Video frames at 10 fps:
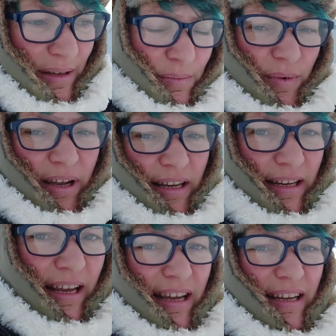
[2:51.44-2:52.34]

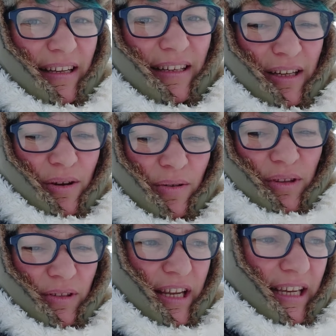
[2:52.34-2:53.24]
when, you know,
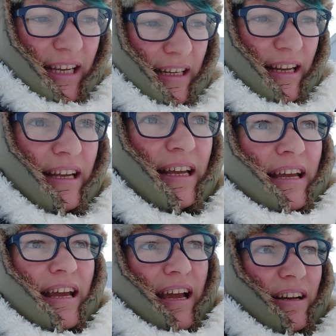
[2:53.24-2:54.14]
they're taken
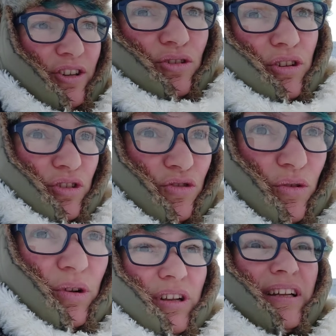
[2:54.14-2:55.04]
out of your
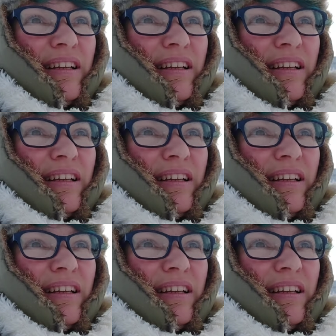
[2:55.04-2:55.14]
control.